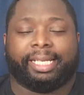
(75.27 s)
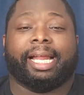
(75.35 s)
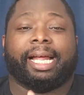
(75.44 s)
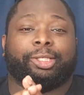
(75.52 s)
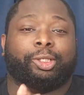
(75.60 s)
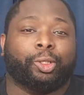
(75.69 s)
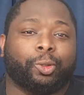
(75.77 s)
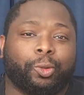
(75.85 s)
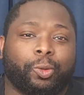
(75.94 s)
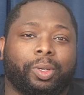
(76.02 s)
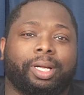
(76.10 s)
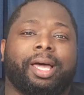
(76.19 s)
And I
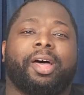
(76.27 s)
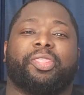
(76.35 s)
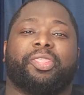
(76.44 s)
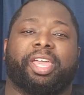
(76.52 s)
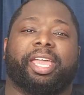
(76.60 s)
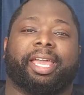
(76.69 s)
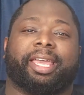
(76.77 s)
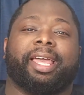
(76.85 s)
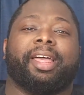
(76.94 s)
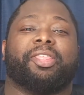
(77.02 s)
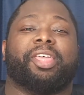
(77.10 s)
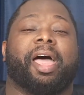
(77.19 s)
do think
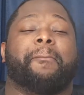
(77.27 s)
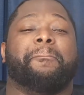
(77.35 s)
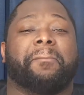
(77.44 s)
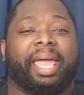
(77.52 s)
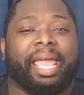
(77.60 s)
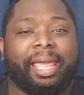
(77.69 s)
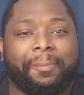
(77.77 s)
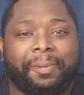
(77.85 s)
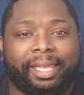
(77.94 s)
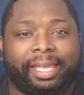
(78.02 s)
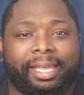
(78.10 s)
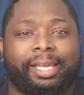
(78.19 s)
that
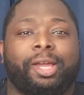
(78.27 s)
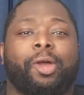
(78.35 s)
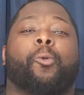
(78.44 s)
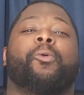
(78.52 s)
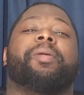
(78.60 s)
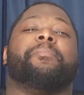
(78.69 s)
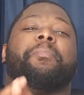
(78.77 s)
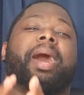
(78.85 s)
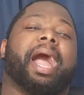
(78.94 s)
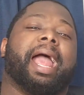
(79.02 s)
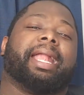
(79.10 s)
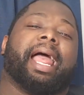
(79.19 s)
maybe we
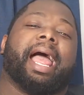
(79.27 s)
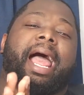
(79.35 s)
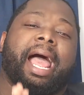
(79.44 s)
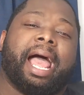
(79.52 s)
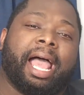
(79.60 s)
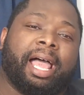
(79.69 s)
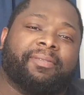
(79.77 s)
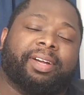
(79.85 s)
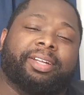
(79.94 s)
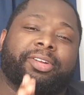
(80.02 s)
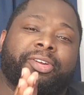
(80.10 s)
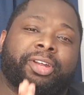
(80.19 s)
might have
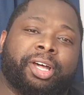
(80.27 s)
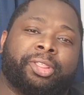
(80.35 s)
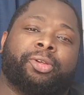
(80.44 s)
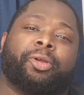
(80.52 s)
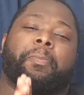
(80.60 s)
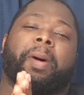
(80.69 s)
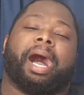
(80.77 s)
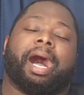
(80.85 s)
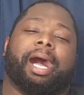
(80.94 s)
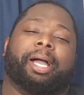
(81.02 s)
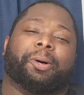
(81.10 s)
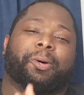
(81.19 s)
another
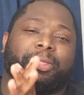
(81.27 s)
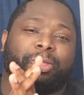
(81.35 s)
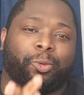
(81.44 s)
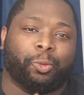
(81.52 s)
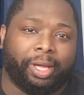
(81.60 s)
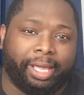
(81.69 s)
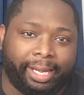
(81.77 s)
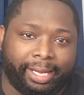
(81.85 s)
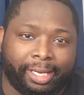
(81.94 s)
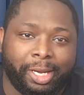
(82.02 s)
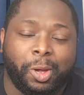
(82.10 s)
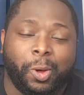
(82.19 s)
pile on the
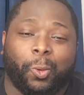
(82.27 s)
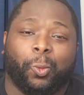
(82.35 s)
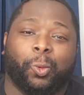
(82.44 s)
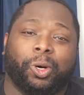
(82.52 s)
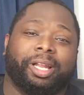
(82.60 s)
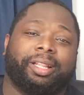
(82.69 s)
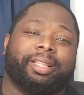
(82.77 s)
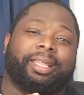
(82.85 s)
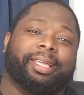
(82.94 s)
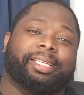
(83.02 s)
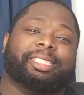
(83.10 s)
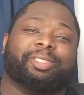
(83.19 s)
way with
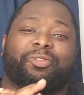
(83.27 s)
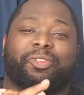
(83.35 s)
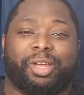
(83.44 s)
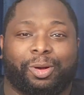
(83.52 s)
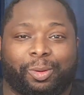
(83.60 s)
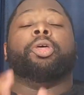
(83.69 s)
this film.